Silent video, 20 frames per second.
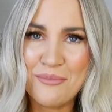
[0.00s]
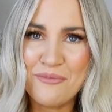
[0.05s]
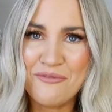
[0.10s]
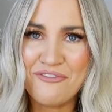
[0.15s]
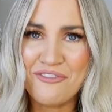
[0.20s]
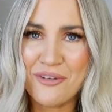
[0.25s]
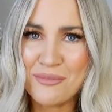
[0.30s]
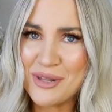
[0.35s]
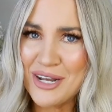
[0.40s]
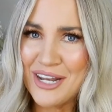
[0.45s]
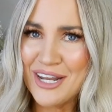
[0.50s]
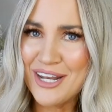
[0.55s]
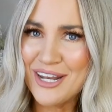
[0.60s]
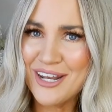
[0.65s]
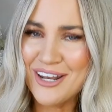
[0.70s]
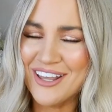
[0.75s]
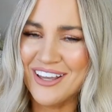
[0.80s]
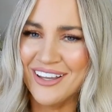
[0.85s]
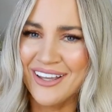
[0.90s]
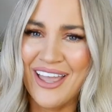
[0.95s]
feminine
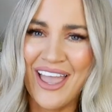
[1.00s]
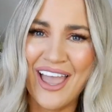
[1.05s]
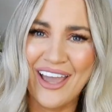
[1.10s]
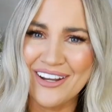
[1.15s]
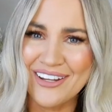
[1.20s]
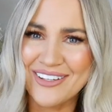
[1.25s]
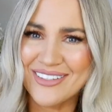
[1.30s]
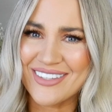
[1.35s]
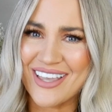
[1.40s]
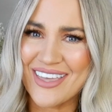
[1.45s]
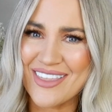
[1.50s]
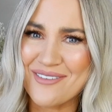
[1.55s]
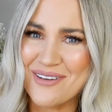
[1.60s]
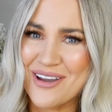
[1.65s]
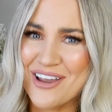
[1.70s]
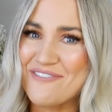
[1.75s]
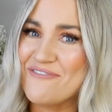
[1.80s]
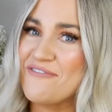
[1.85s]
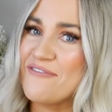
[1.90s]
how do you say that word?